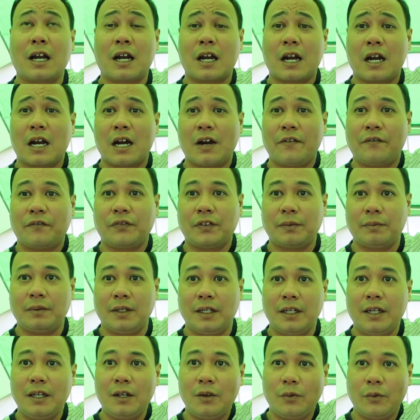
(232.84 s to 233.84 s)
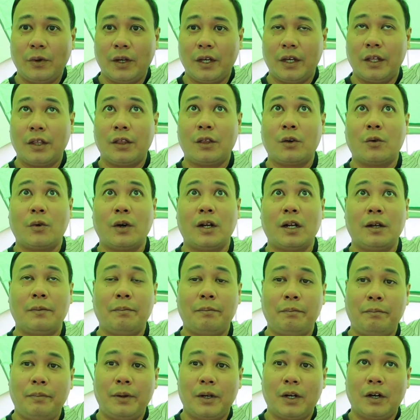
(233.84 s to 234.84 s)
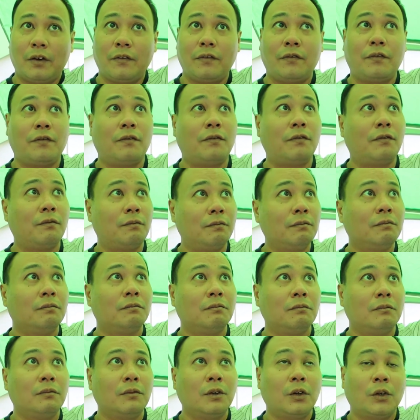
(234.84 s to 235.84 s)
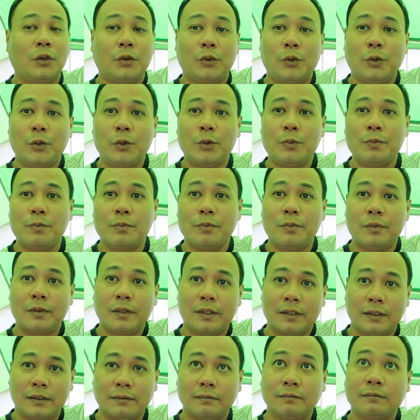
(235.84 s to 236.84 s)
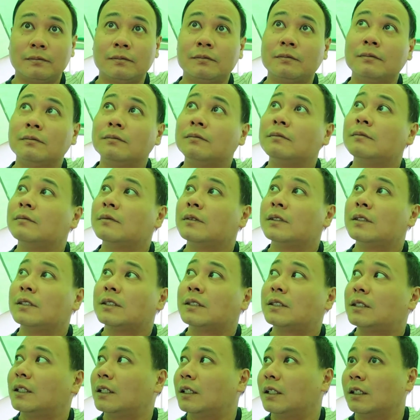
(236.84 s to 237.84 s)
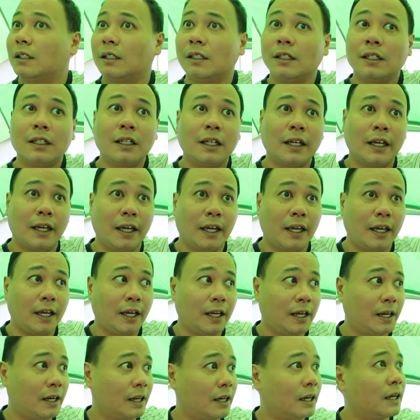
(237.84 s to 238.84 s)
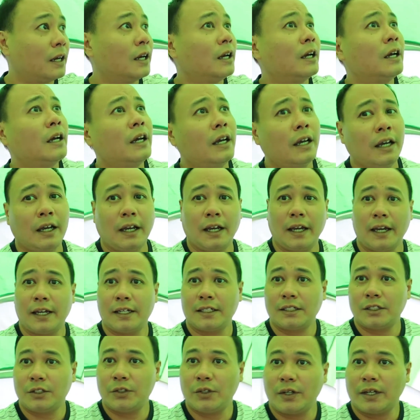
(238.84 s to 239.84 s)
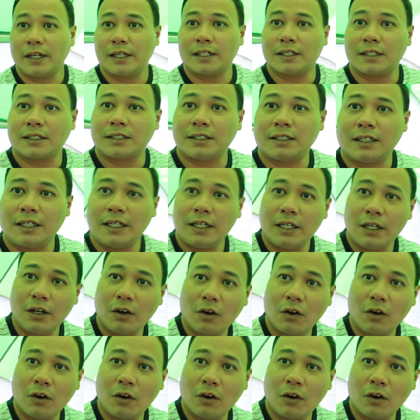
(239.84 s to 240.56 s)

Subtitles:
comfortably with quite a bit of room still. And as you can see,